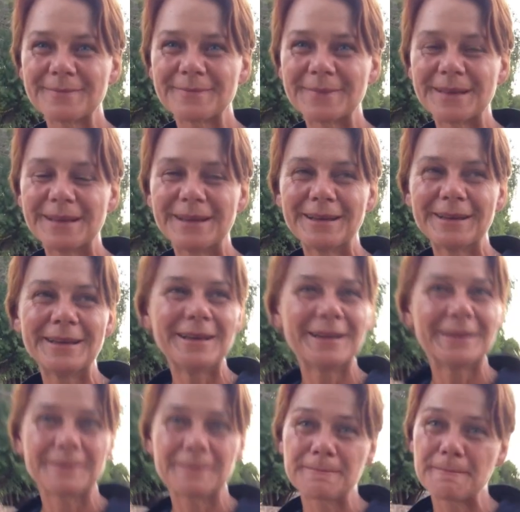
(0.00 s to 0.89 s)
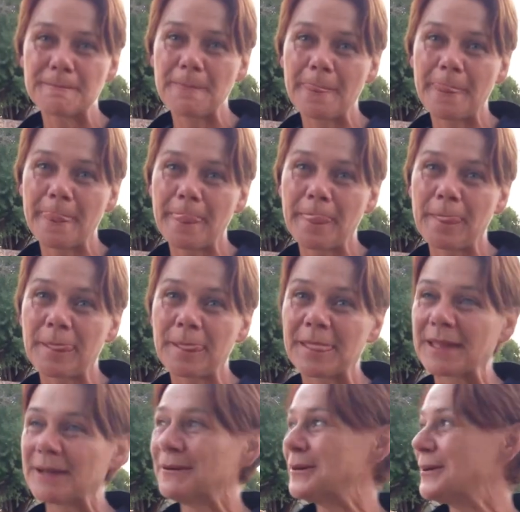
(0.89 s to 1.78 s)
And we've got this beautiful
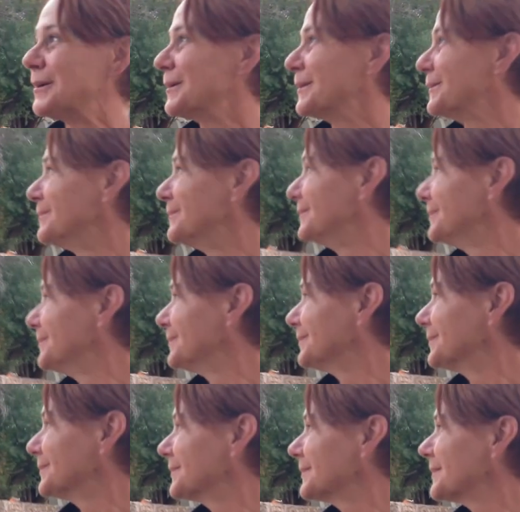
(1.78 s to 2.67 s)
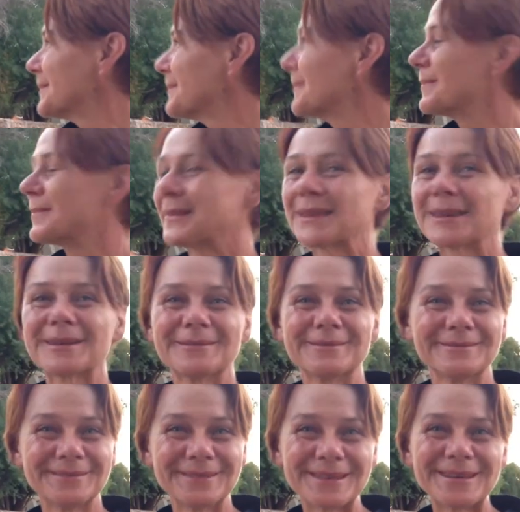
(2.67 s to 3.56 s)
bird song
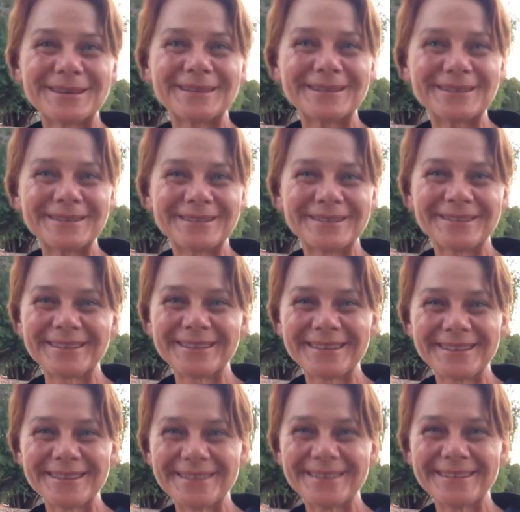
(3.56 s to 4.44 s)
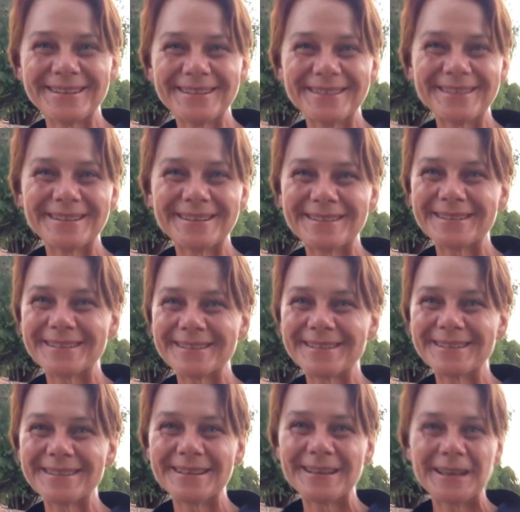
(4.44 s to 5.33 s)
accompanying this recording.
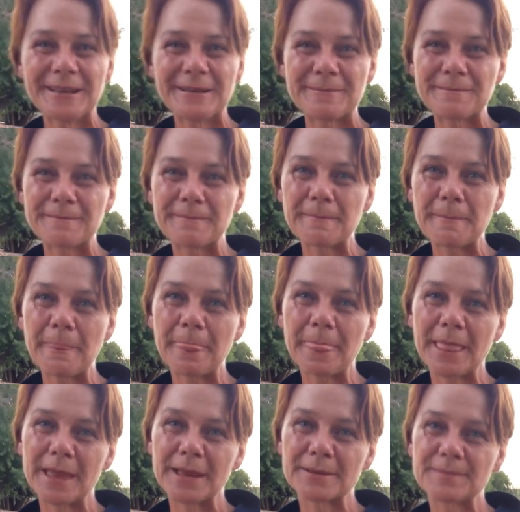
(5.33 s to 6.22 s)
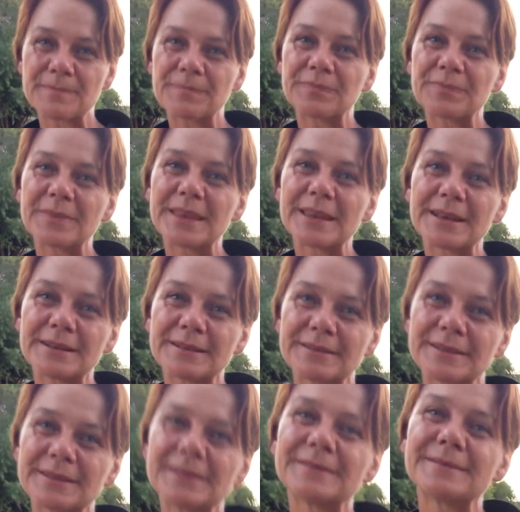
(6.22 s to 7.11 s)
Thanks so much. It was lovely.
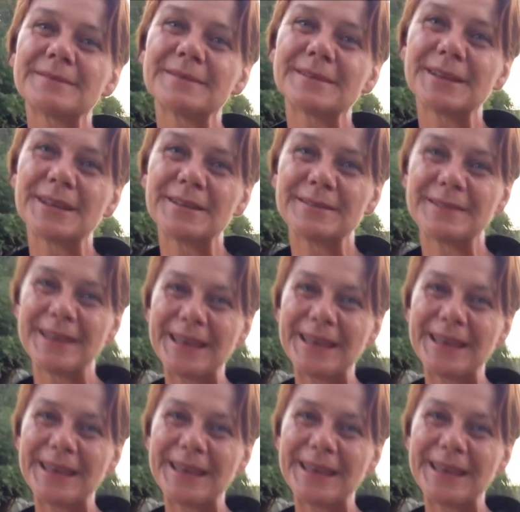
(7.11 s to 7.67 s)
Thank you.